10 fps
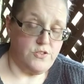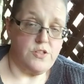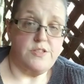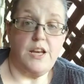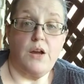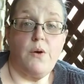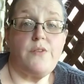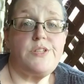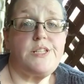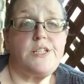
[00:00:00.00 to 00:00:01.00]
Just sitting
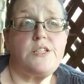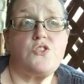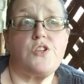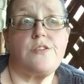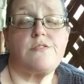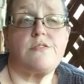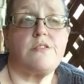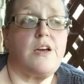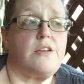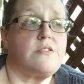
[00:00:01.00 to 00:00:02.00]
around in it, just
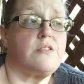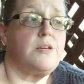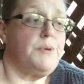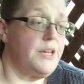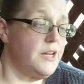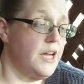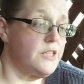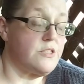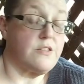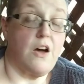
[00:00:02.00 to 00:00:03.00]
sleeping,
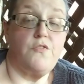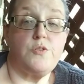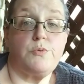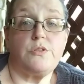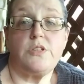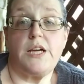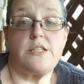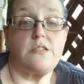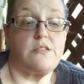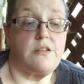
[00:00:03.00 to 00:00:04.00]
it's comfortable.
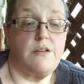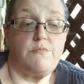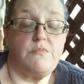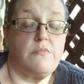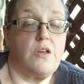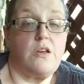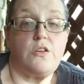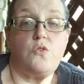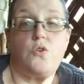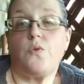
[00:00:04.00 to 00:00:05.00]

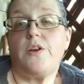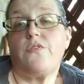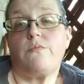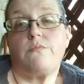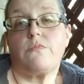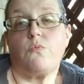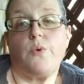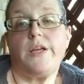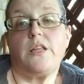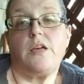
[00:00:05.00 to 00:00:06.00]
You don't even
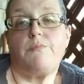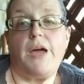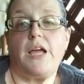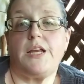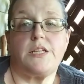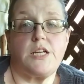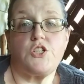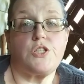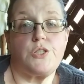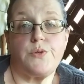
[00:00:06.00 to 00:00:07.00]
really pay any
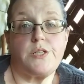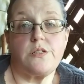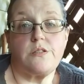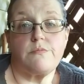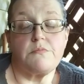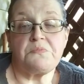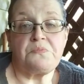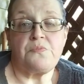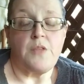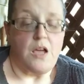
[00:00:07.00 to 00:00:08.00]
attention to
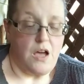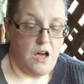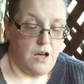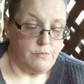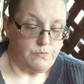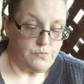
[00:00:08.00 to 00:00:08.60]
it.